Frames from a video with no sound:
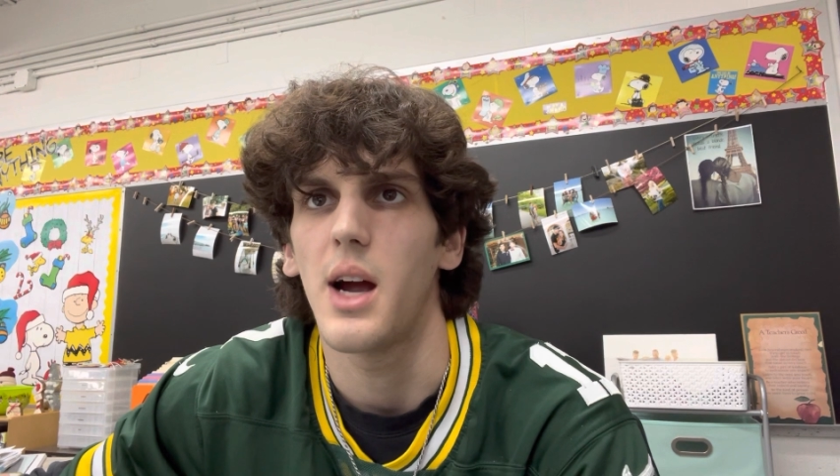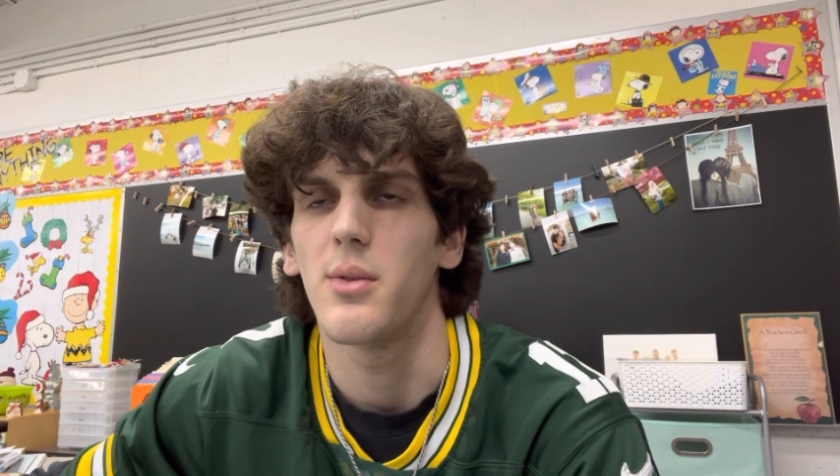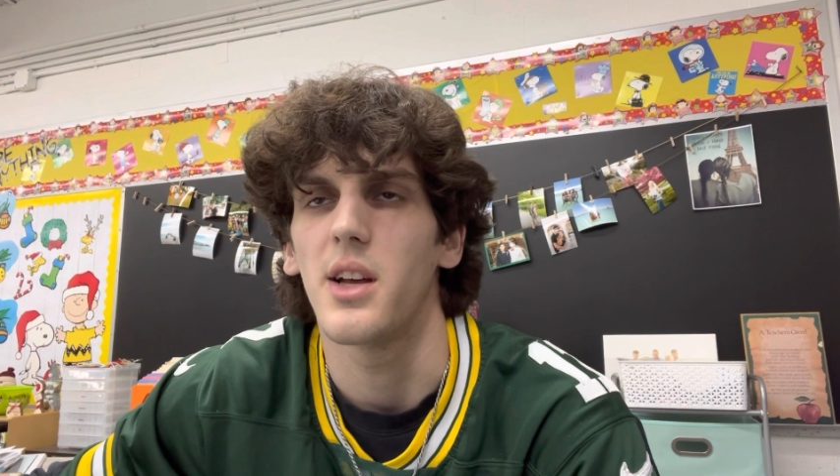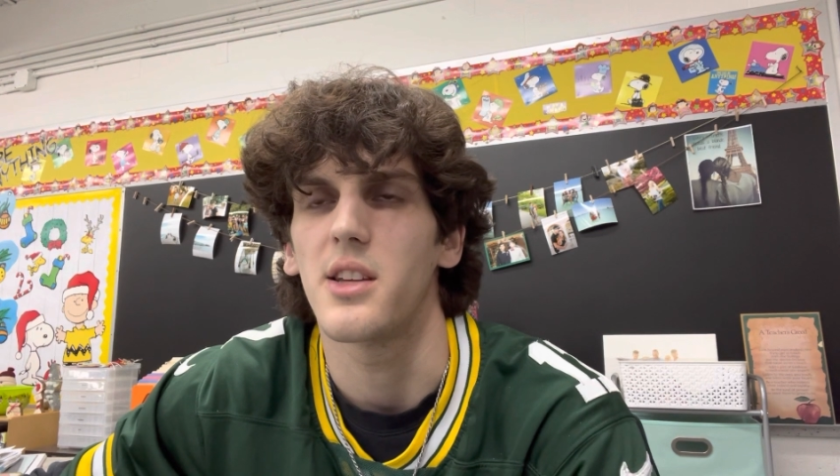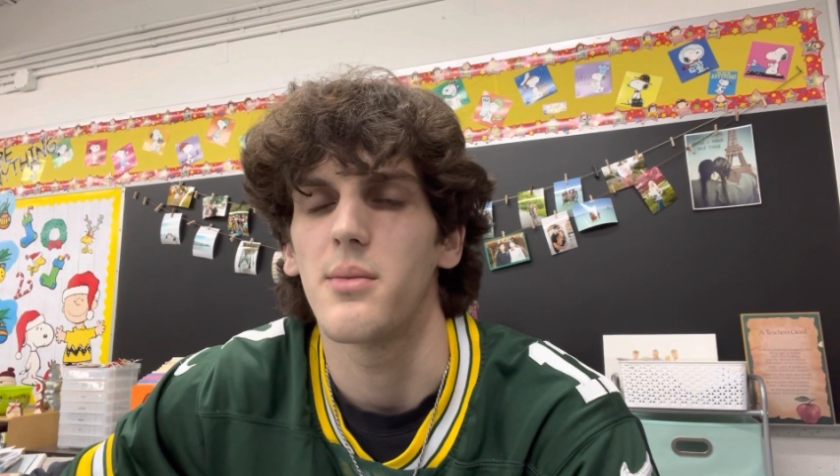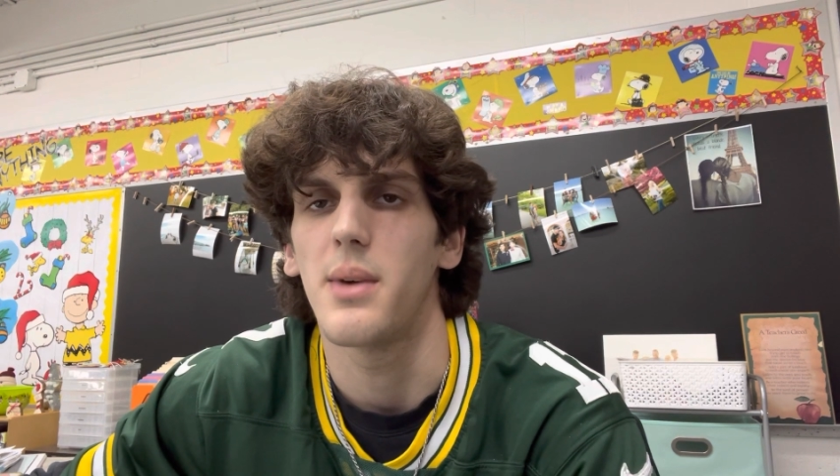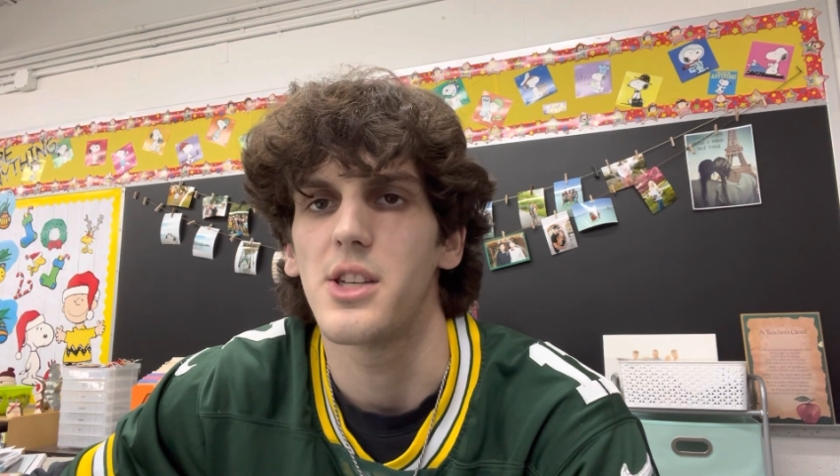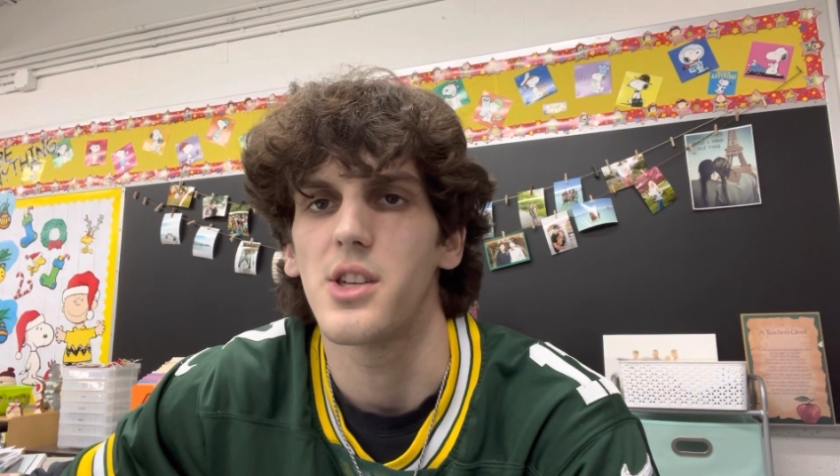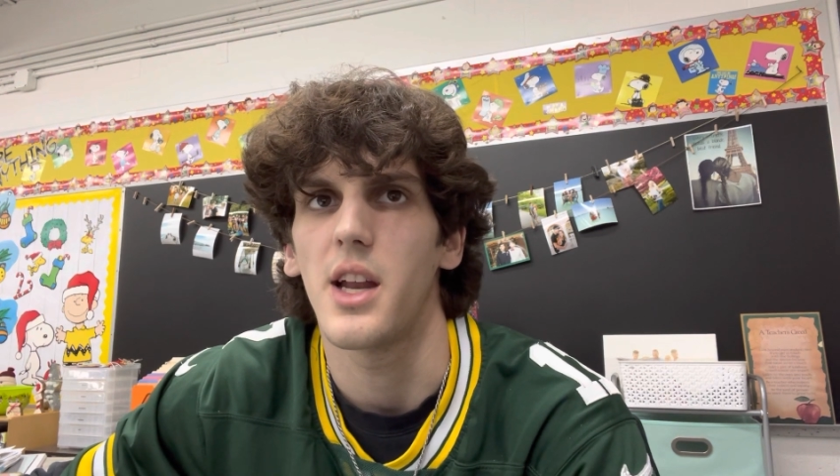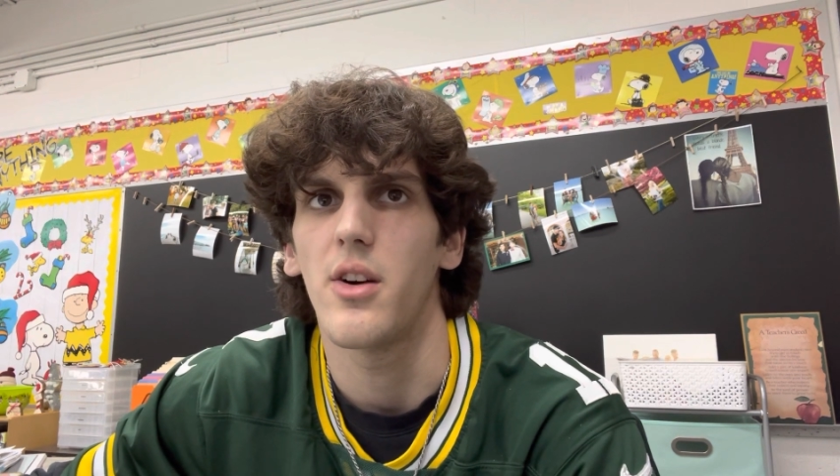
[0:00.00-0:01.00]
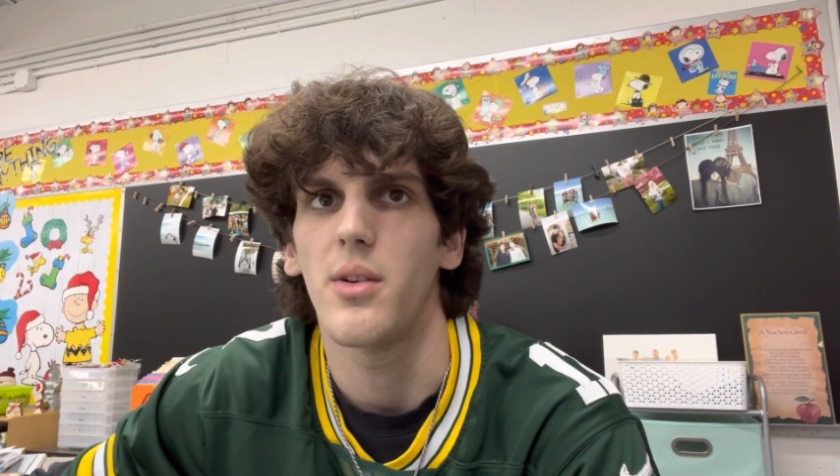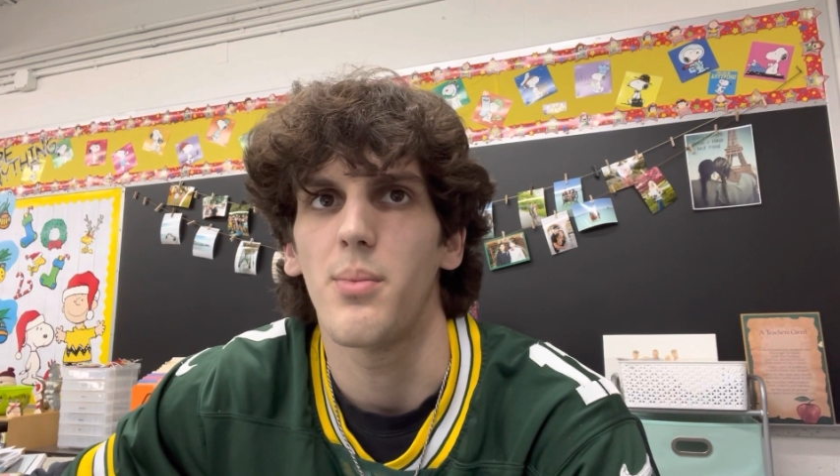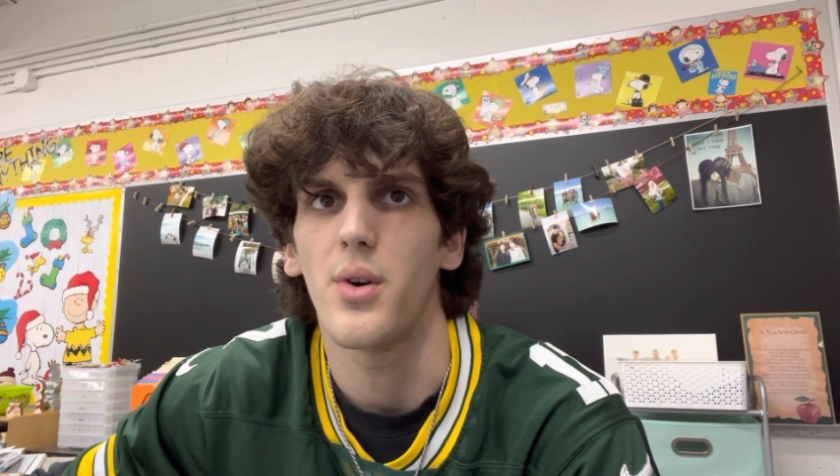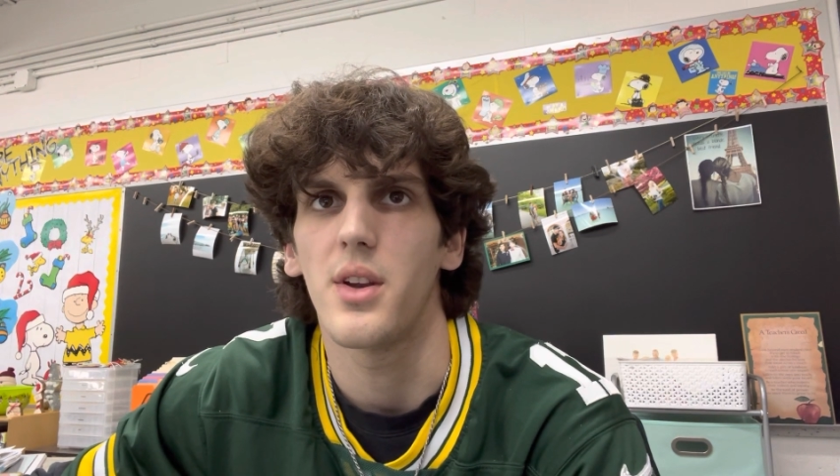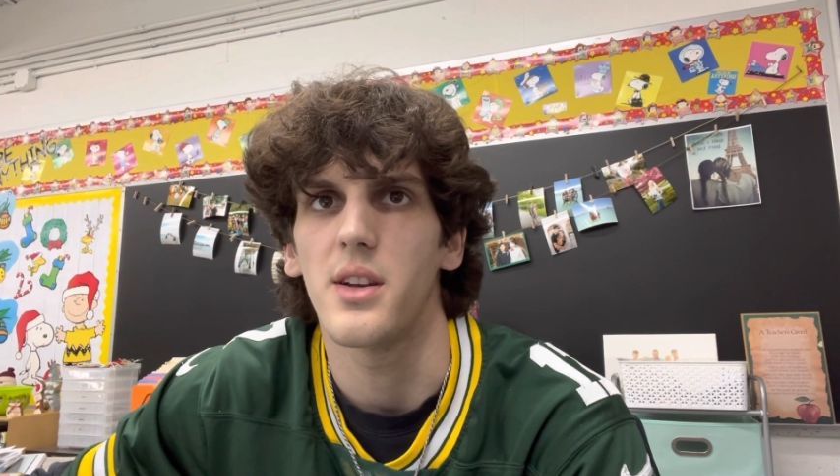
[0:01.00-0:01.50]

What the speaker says: I would like to mention how important